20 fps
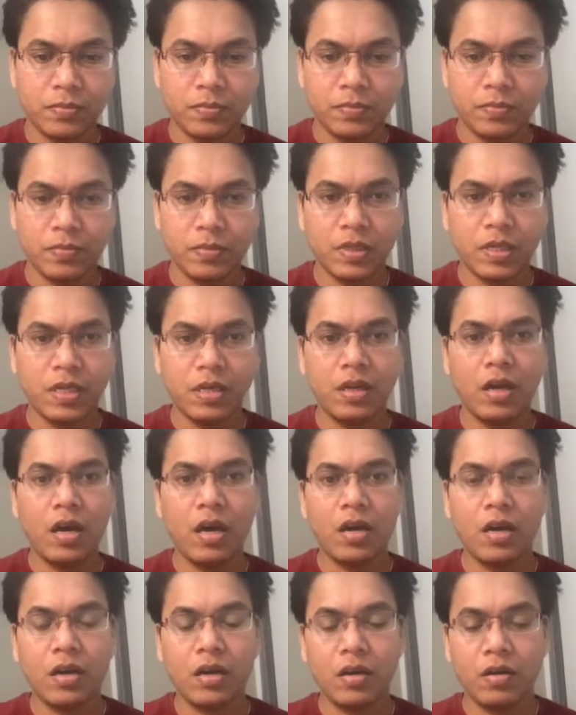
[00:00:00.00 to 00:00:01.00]

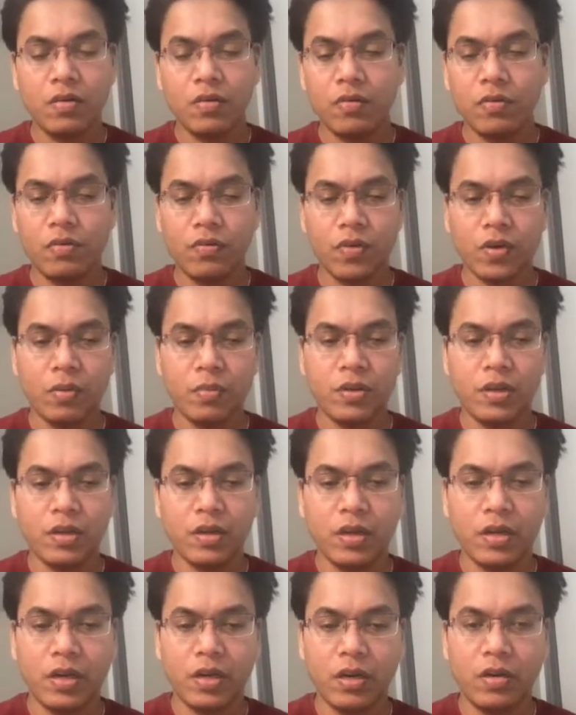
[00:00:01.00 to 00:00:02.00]
return from here,
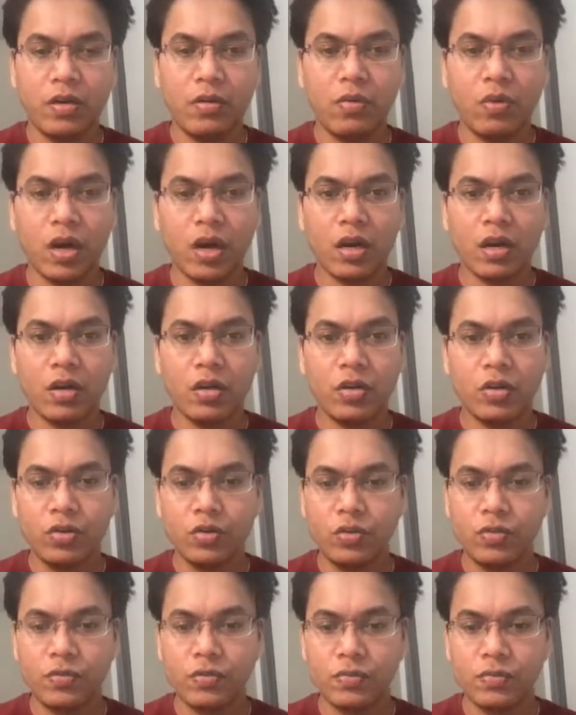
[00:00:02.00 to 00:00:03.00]
return what?
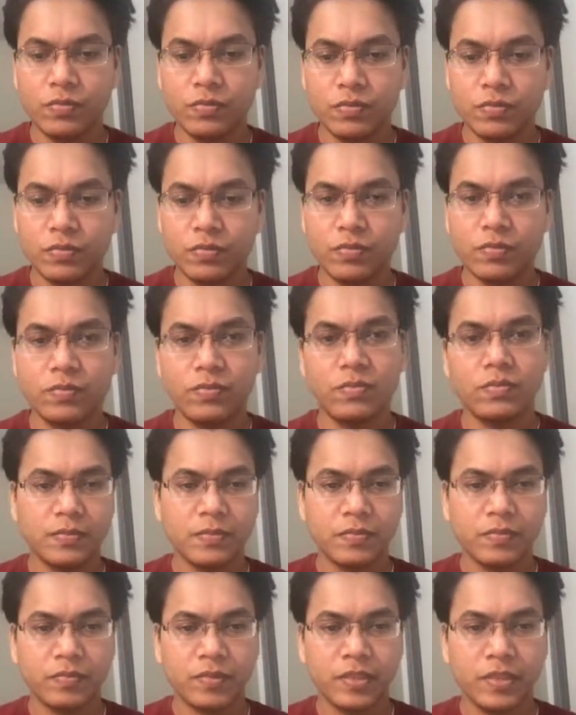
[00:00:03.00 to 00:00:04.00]
True.
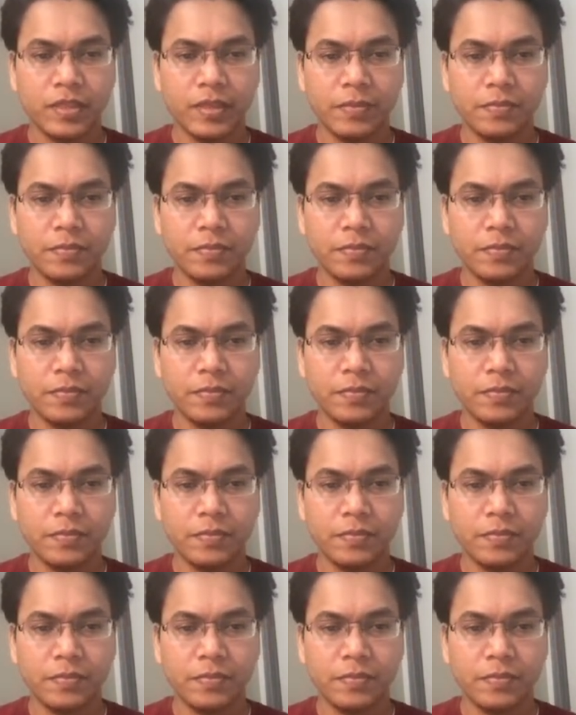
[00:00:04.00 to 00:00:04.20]
Yeah,